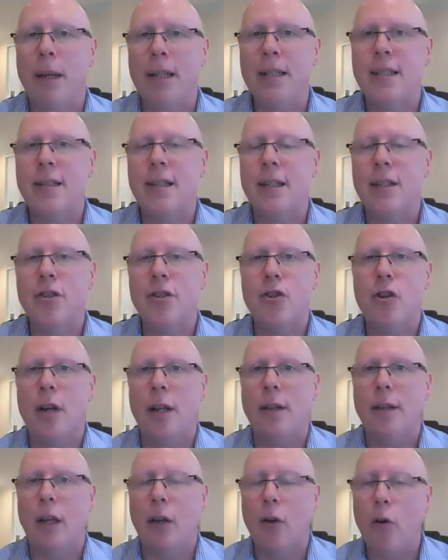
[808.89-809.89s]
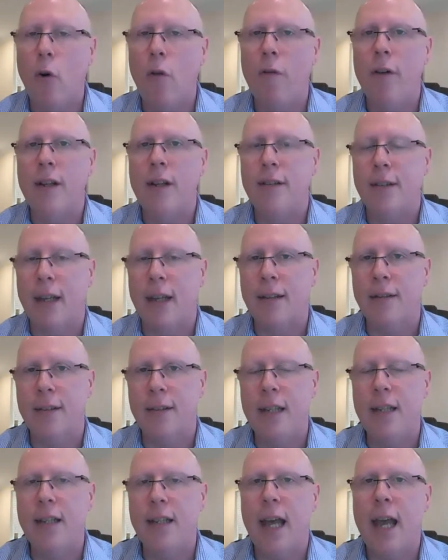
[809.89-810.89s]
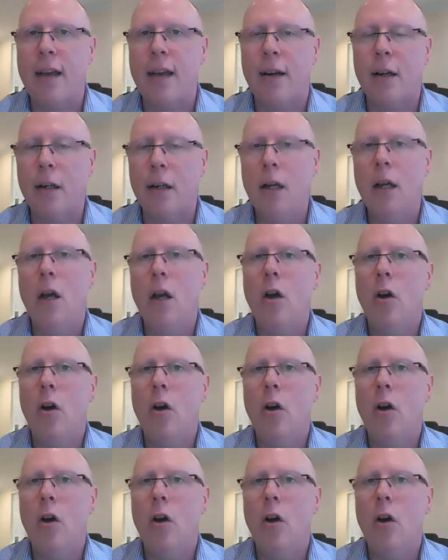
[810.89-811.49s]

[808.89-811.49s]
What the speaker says: business during the COVID-19 era,